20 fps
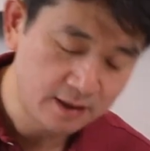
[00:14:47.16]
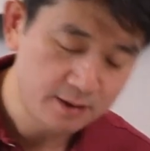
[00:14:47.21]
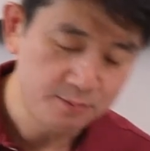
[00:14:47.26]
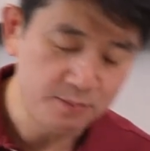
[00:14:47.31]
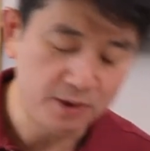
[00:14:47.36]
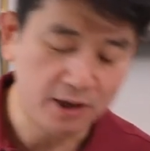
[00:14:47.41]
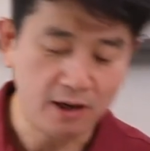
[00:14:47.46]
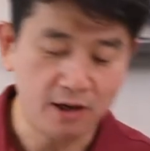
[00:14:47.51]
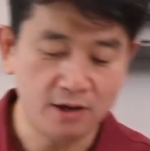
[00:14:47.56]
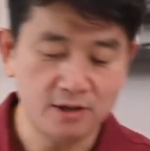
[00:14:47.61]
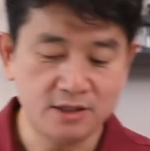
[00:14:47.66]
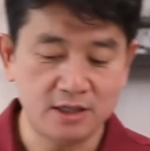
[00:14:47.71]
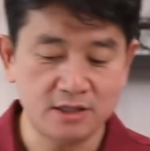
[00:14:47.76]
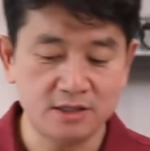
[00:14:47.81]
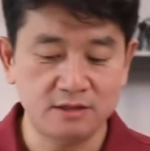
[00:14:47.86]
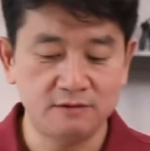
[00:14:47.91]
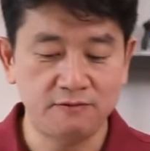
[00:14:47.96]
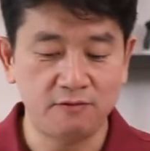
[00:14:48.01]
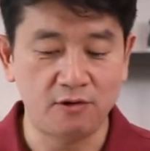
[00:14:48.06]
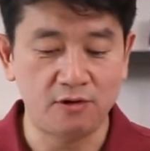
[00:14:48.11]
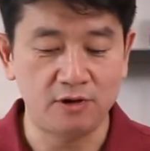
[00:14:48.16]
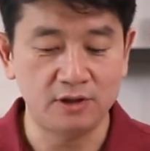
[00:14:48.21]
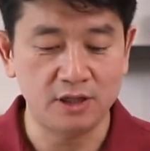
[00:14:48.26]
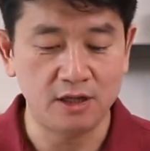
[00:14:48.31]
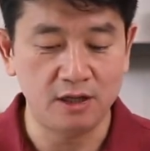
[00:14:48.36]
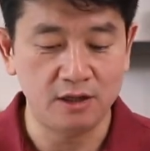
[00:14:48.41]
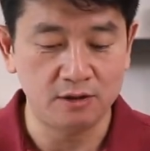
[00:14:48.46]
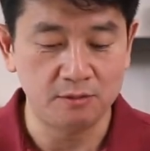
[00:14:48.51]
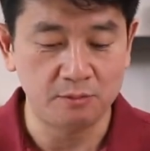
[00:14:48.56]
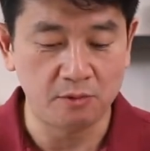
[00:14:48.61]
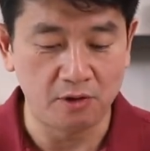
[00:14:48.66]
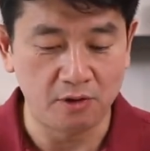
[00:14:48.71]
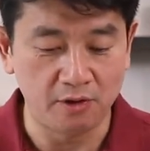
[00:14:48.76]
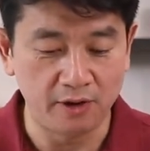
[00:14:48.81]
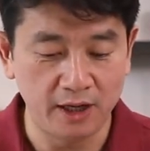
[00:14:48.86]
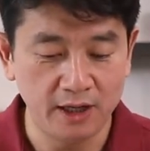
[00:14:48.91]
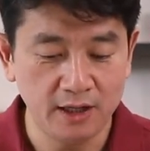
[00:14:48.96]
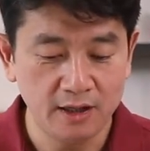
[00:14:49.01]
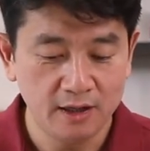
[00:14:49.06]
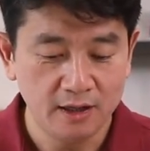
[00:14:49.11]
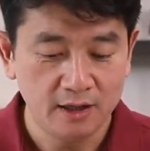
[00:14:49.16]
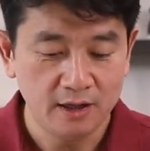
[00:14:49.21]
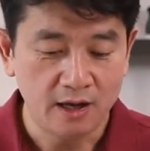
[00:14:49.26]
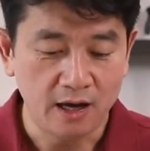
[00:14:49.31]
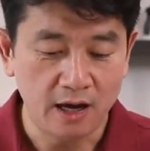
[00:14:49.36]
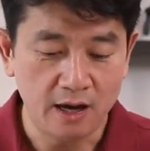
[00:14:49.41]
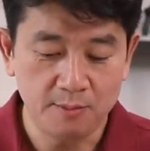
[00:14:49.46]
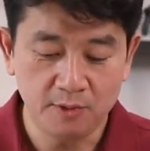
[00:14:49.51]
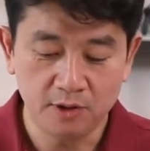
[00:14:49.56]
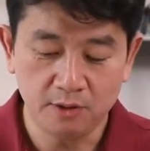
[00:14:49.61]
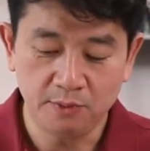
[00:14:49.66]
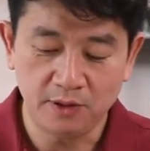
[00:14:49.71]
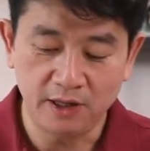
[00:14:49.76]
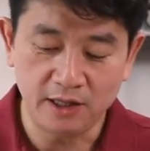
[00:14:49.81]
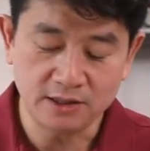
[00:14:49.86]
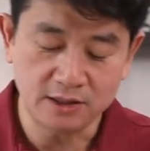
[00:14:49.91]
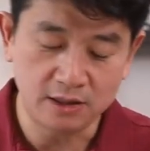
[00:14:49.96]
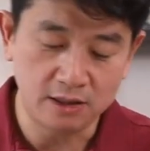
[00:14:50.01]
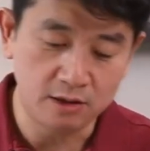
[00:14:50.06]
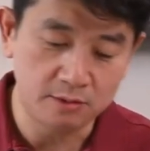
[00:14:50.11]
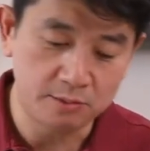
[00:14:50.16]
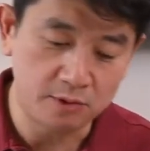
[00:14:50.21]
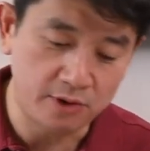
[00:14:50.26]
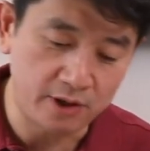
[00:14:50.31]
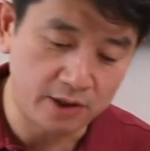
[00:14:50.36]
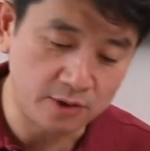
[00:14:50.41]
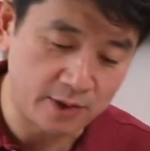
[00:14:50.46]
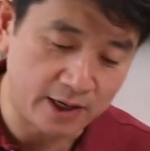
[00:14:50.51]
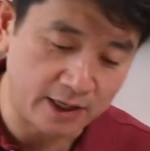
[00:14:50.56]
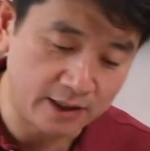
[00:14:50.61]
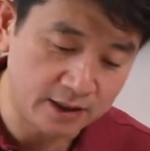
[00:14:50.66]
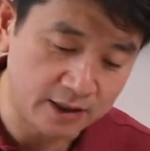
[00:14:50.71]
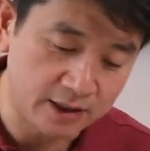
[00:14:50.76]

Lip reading: Because this is for the little boy, I'm going to place the little boy right